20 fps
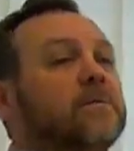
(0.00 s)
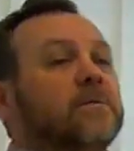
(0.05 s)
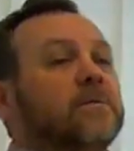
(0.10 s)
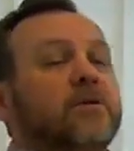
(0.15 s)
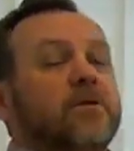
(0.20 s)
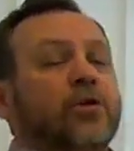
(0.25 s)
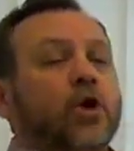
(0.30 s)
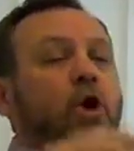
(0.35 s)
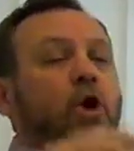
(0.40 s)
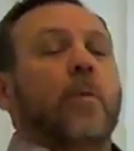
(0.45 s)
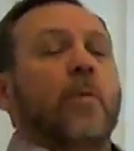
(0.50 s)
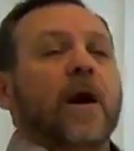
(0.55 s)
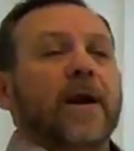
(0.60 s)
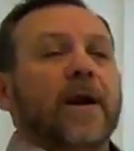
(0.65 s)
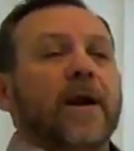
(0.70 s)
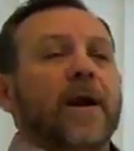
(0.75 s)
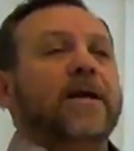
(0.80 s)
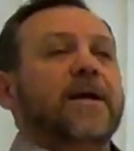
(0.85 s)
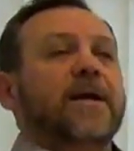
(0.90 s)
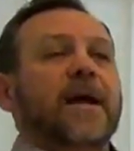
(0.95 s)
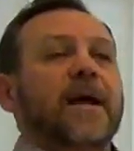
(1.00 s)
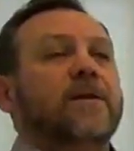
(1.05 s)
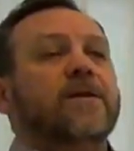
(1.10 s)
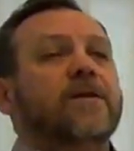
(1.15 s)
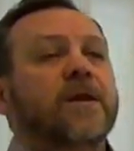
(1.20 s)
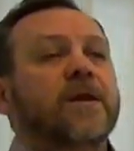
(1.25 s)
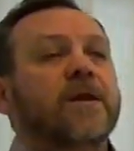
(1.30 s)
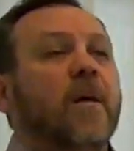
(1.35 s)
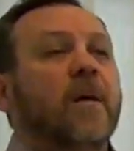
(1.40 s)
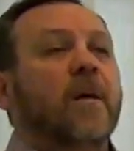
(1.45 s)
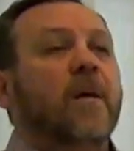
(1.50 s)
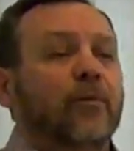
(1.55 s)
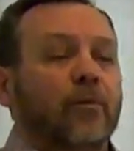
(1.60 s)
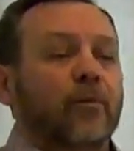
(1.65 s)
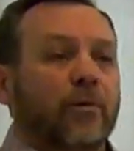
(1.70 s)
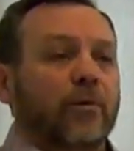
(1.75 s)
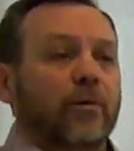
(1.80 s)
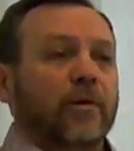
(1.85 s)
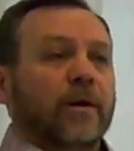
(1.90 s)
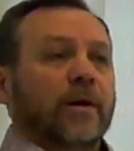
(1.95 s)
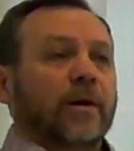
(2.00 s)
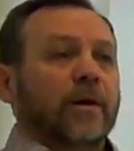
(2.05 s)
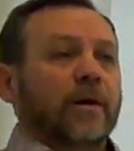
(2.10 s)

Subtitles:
Nobody can number